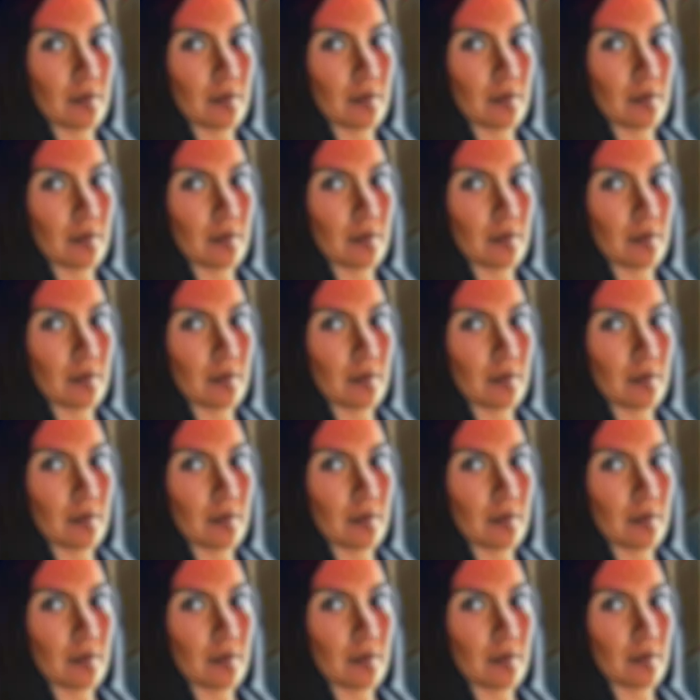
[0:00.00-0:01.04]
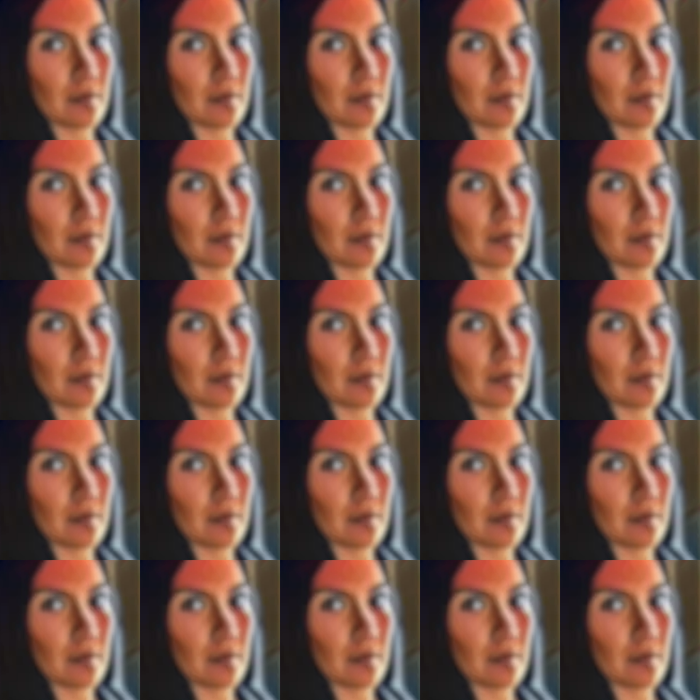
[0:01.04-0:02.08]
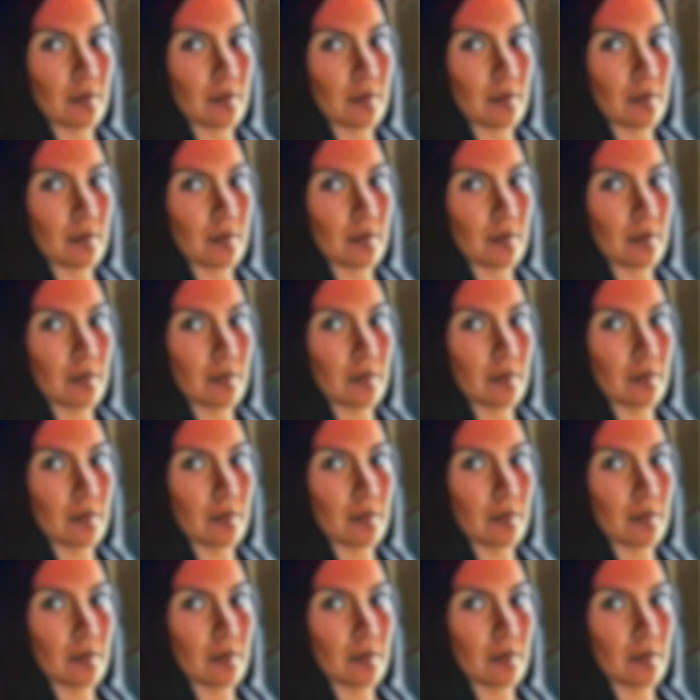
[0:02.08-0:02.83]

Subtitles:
No words are spoken by the person on screen.